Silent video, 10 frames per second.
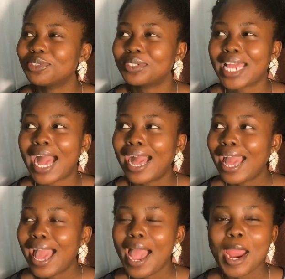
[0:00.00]
know that
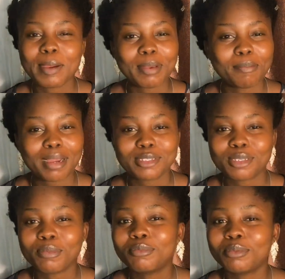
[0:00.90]
I remembered
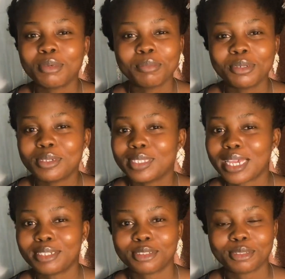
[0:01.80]
some of the memories
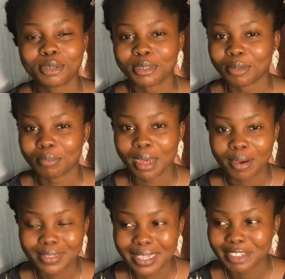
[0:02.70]
I just talked
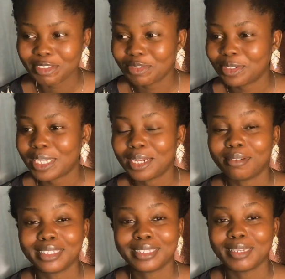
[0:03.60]
about. I didn't even know that they
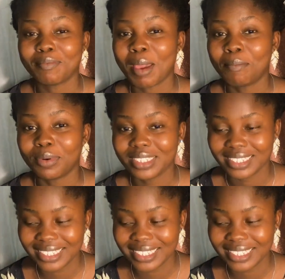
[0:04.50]
were still in my body.